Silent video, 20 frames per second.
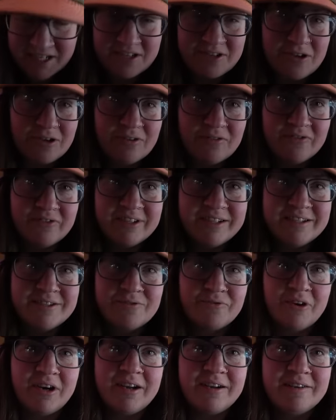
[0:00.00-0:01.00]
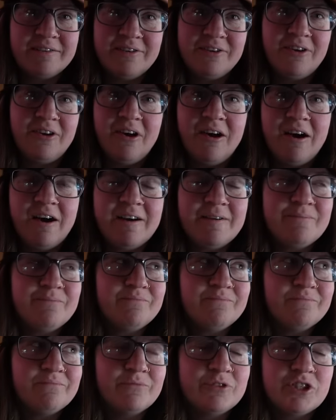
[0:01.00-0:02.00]
stove is running a little hot,
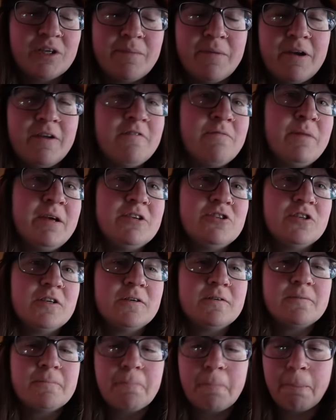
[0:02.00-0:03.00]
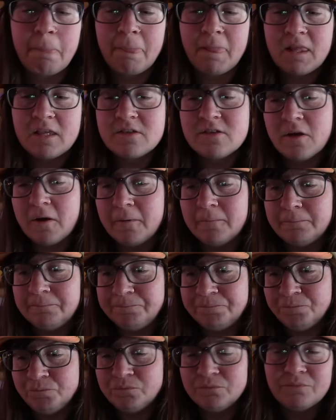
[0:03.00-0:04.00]
which I might have mentioned. And so,
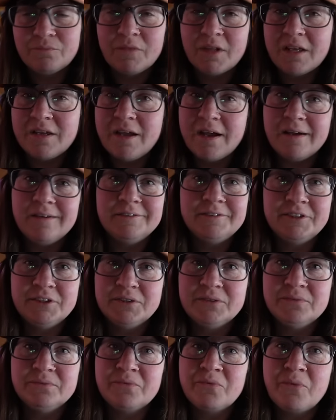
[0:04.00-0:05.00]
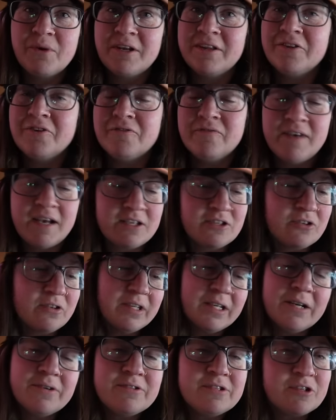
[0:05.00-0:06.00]
yeah, it just went a little faster
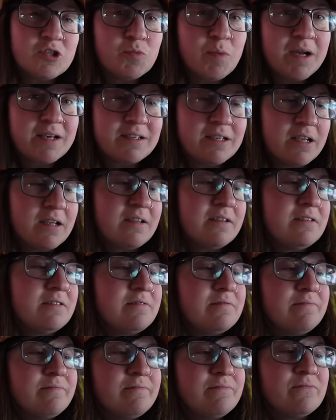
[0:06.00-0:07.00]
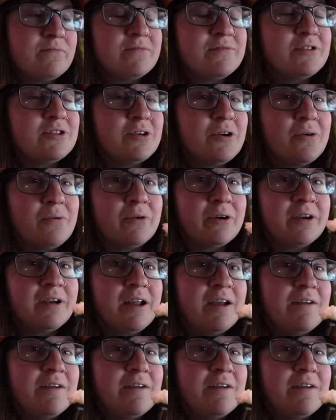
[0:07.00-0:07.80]
than I was expecting. And so we're going to